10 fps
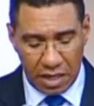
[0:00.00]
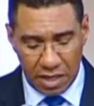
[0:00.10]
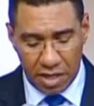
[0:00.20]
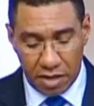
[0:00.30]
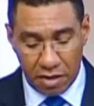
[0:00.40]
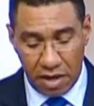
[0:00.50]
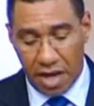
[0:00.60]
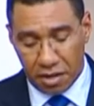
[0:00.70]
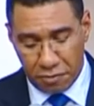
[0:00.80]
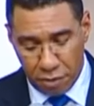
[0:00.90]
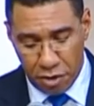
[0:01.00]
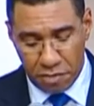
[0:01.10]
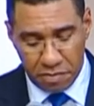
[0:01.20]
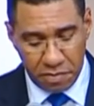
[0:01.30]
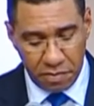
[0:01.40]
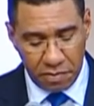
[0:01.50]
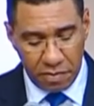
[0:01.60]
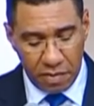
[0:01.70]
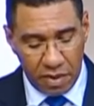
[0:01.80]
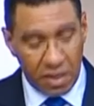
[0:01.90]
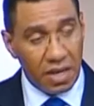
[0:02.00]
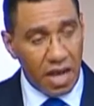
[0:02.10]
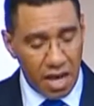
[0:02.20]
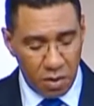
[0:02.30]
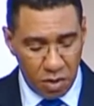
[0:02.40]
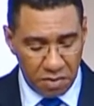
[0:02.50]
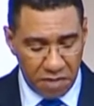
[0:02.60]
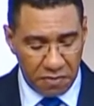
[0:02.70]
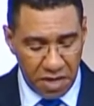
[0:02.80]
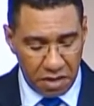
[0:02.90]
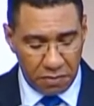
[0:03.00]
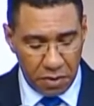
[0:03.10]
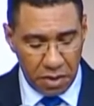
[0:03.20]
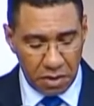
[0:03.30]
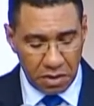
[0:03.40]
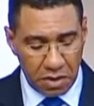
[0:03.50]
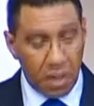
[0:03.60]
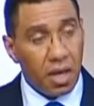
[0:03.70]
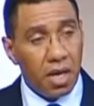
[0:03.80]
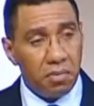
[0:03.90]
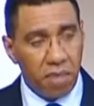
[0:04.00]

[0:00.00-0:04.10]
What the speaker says: declare and affirm that I will be faithful and